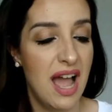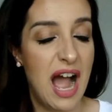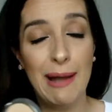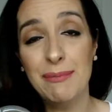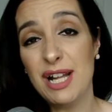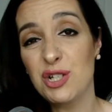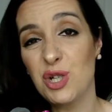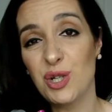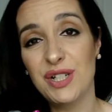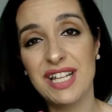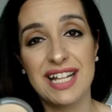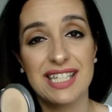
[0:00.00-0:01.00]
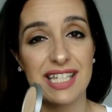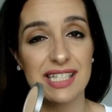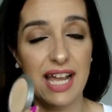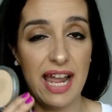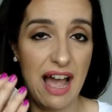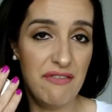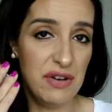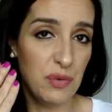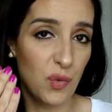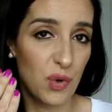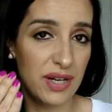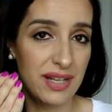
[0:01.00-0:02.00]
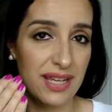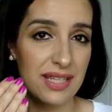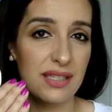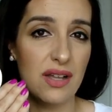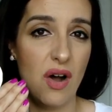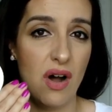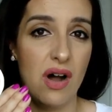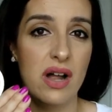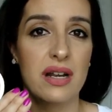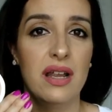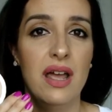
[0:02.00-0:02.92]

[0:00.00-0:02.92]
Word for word: I'm not sure yet, since I haven't worn this on